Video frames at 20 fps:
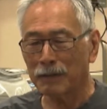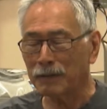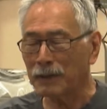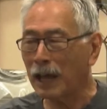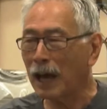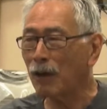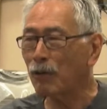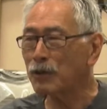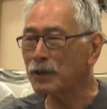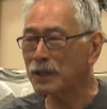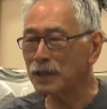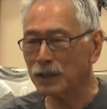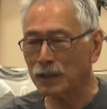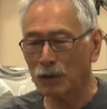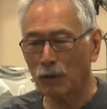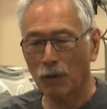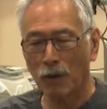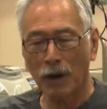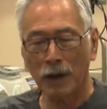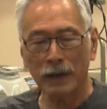flowers and
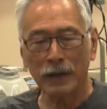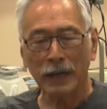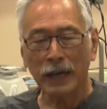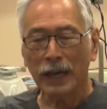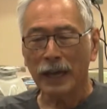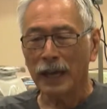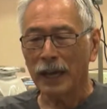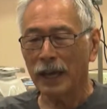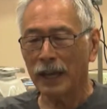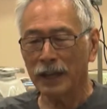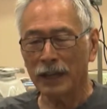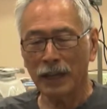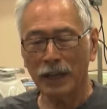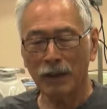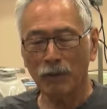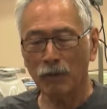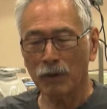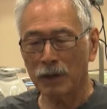so on, and he